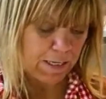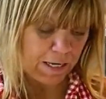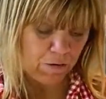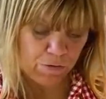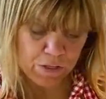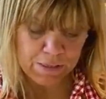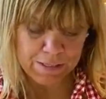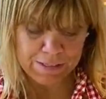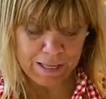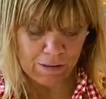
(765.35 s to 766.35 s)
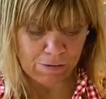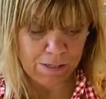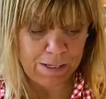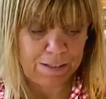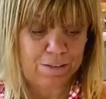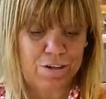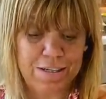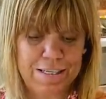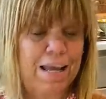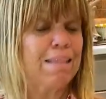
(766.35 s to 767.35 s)
I don't think the celery is gonna
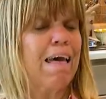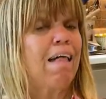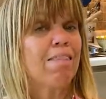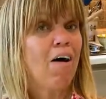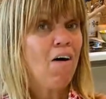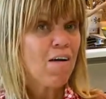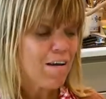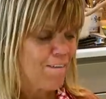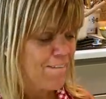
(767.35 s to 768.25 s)
take that long.